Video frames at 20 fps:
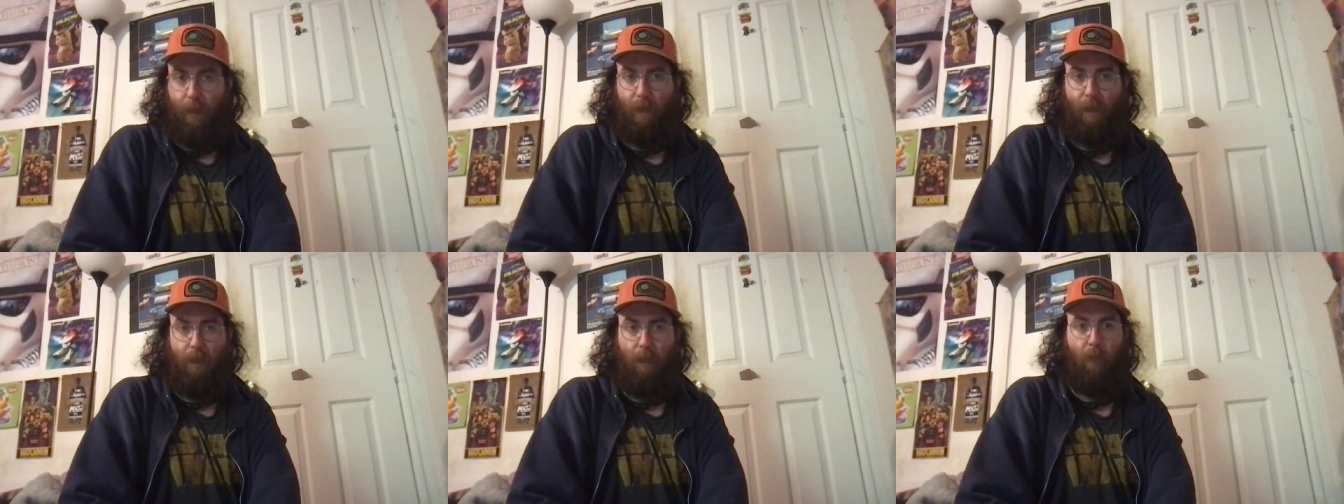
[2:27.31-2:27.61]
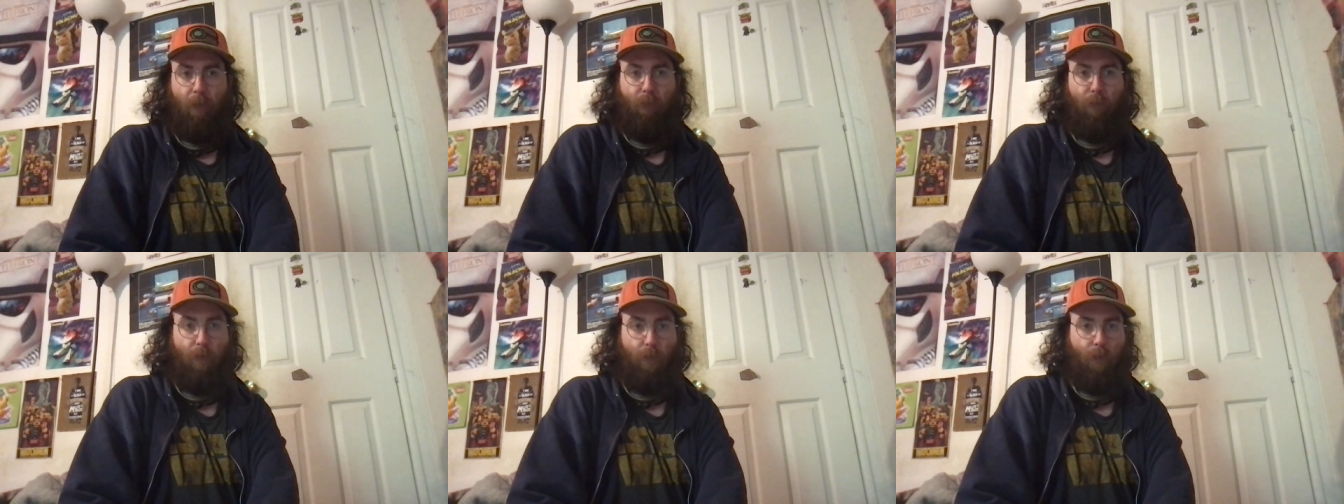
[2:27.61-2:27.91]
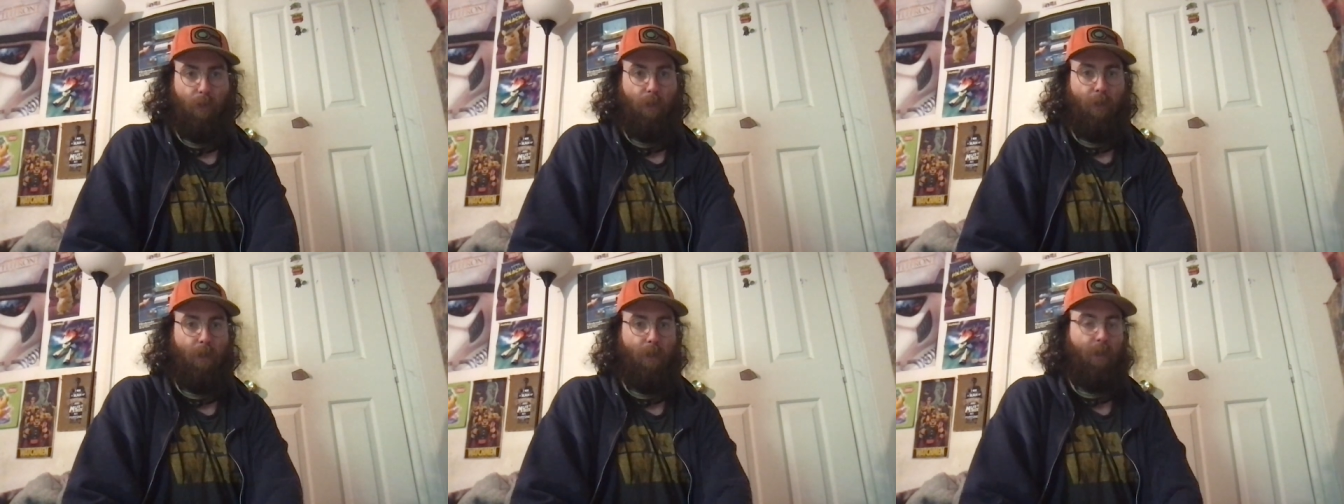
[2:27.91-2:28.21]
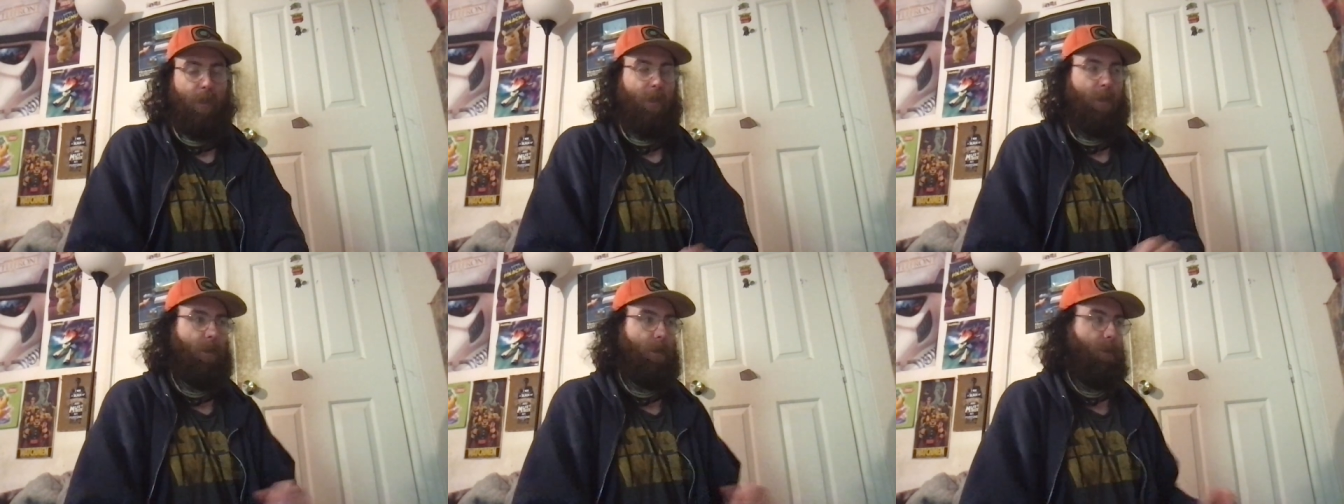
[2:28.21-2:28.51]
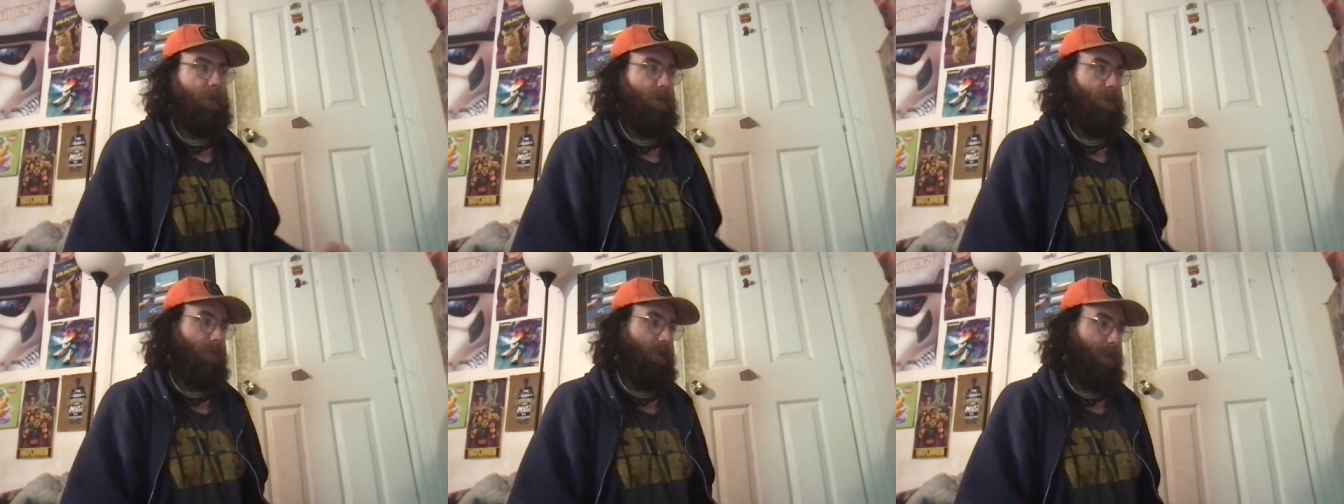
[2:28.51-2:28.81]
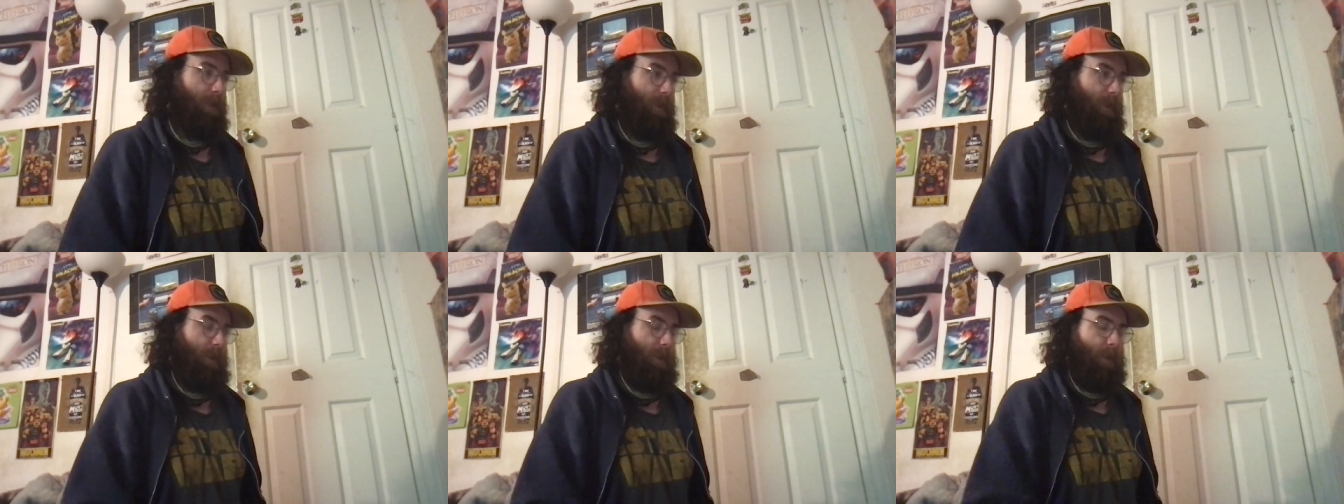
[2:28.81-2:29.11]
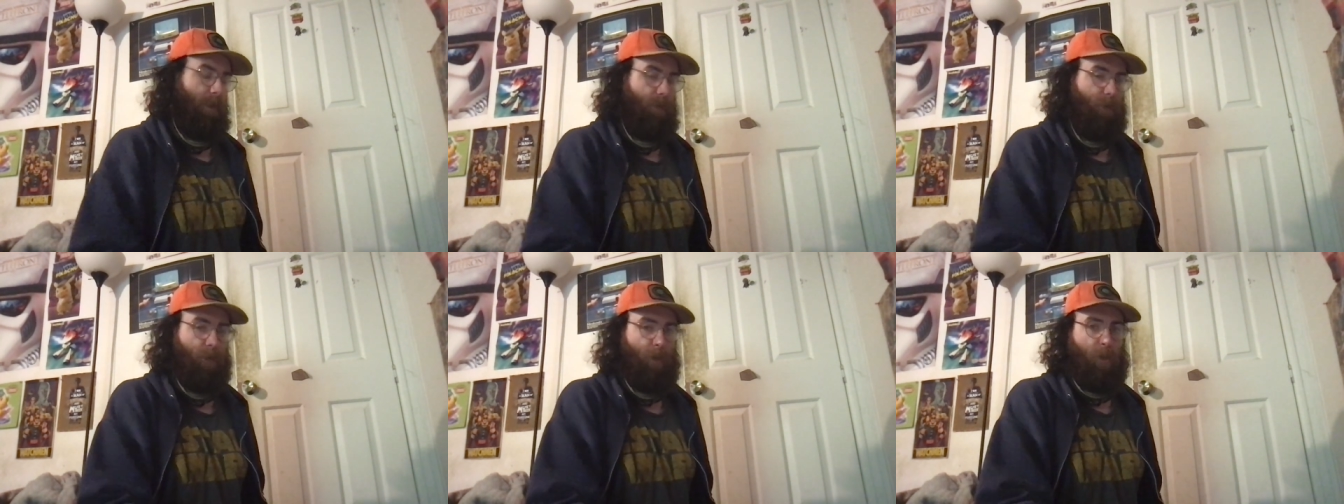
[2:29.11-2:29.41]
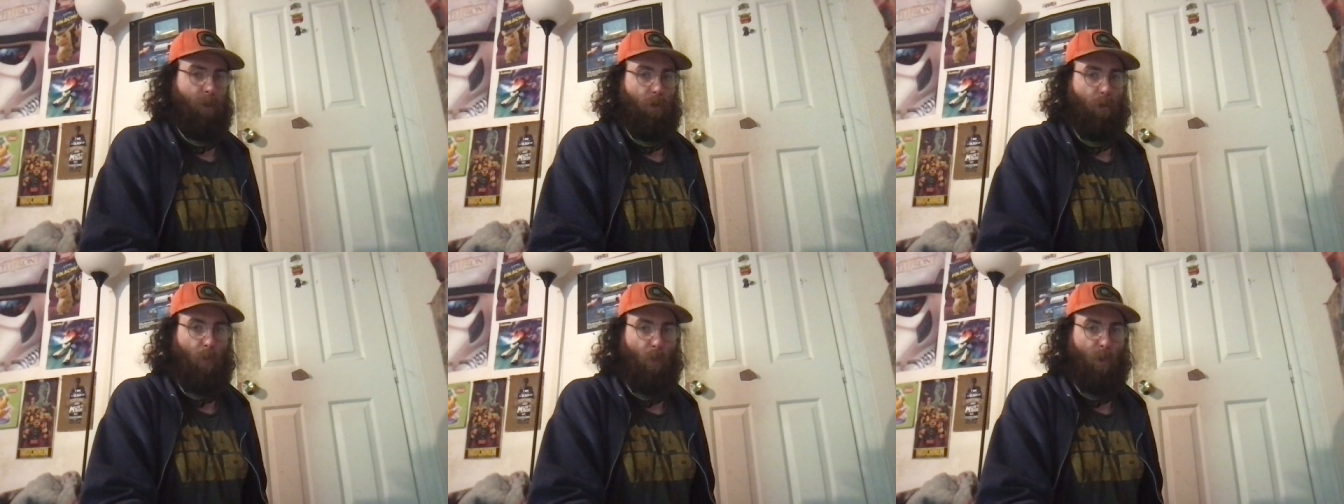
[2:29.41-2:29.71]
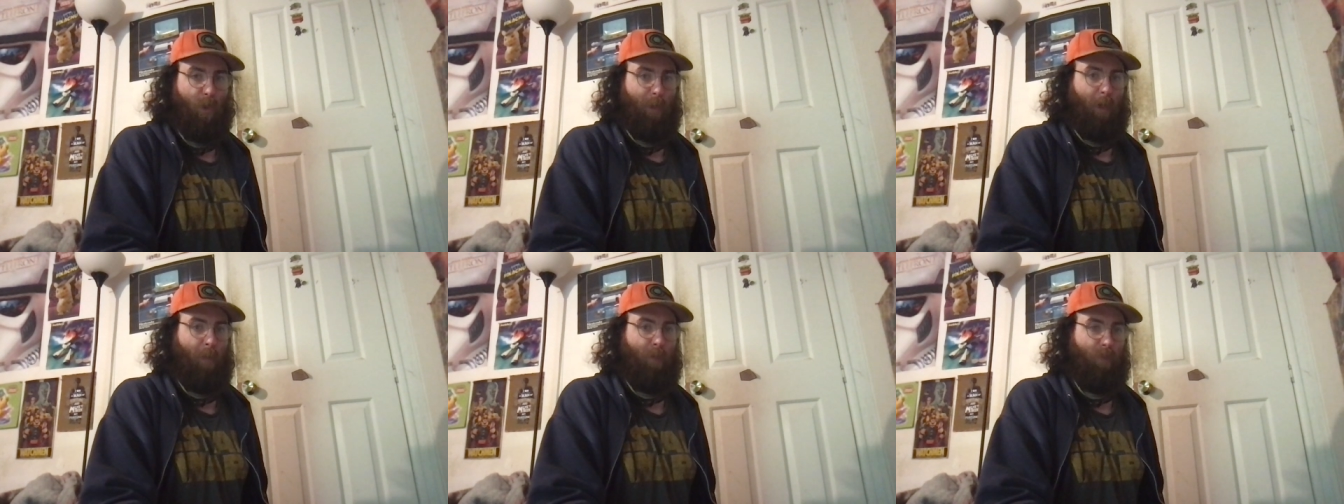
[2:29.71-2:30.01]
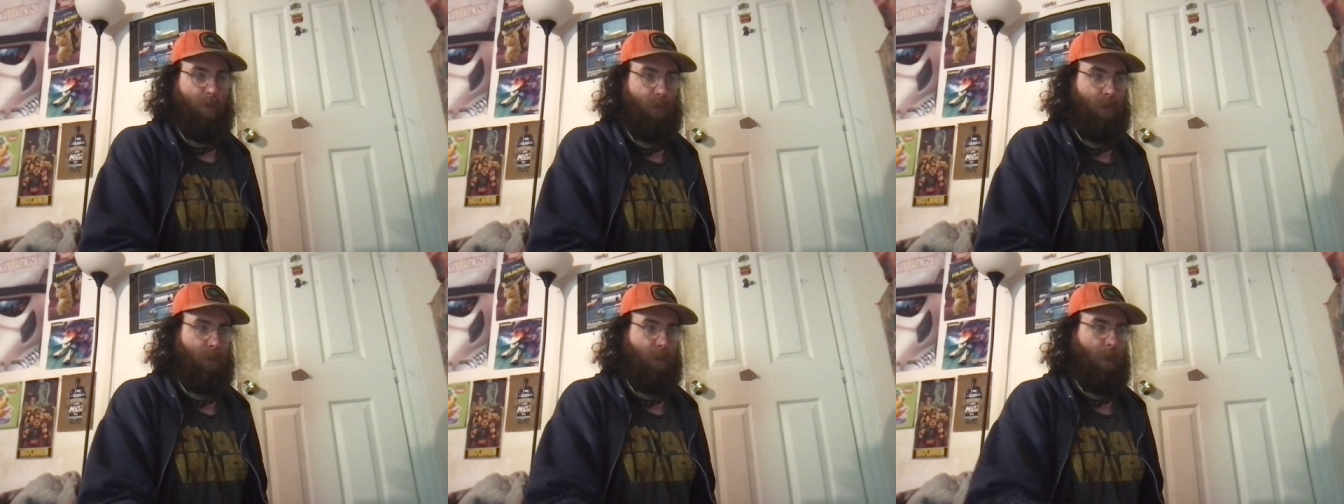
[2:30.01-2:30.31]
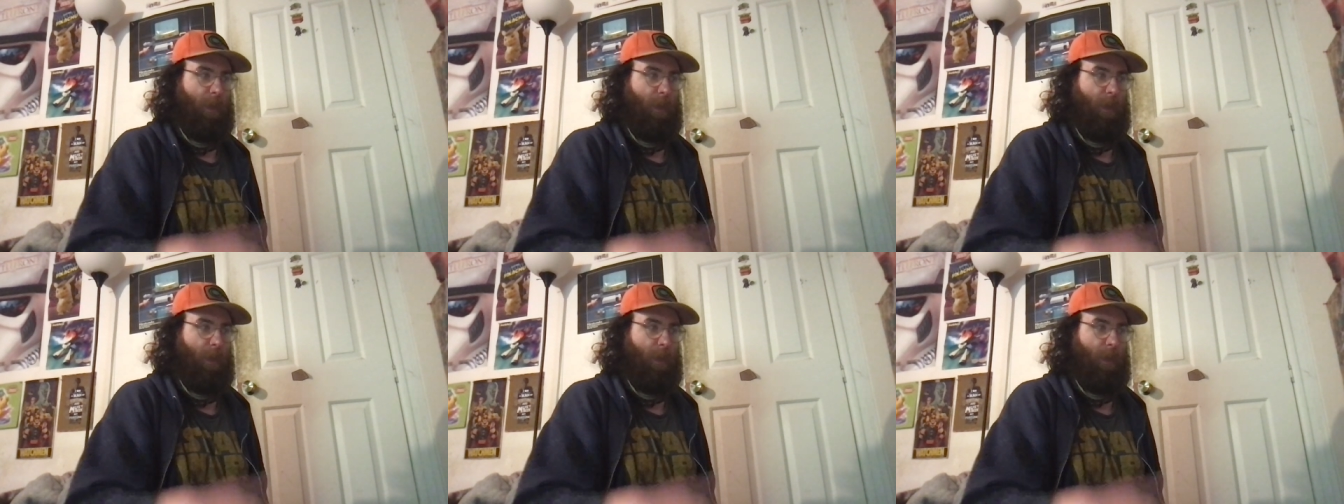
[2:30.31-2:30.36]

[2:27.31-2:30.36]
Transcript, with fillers: inadvertently leading in, into Clone Wars by proxy,